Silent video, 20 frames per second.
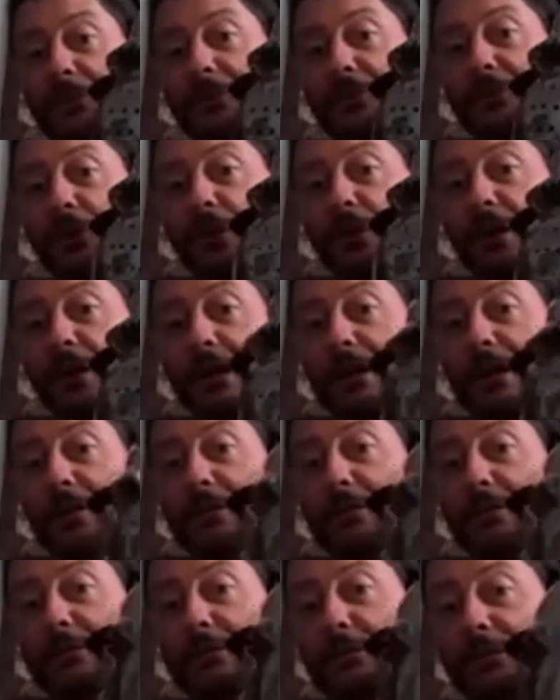got here
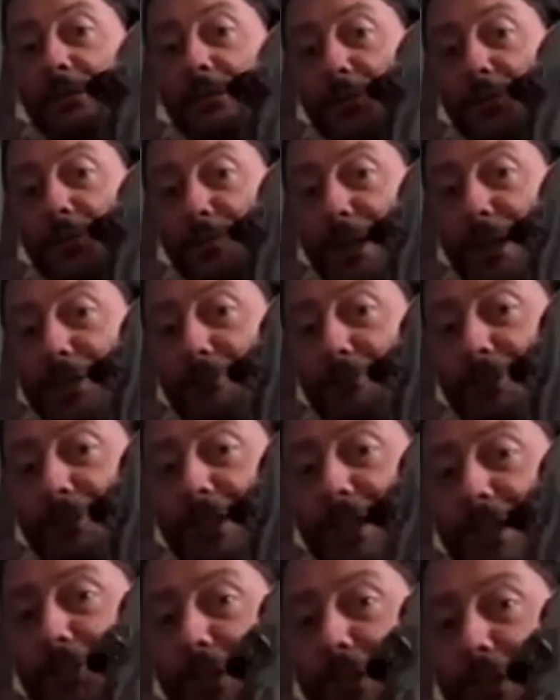space for
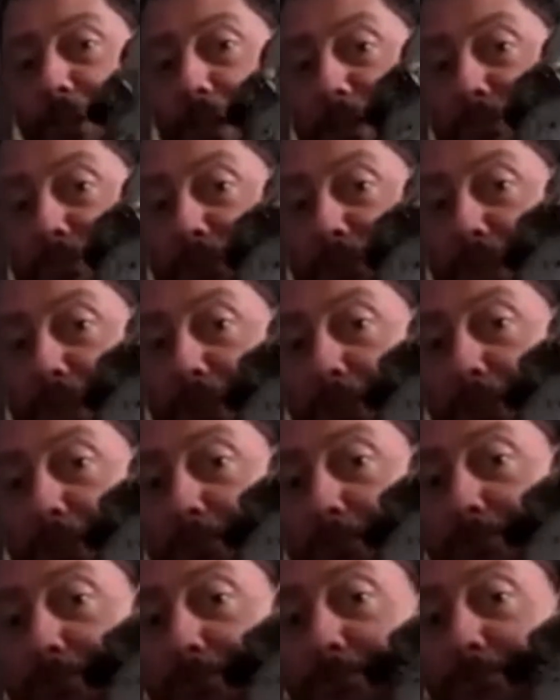attaching an aventail,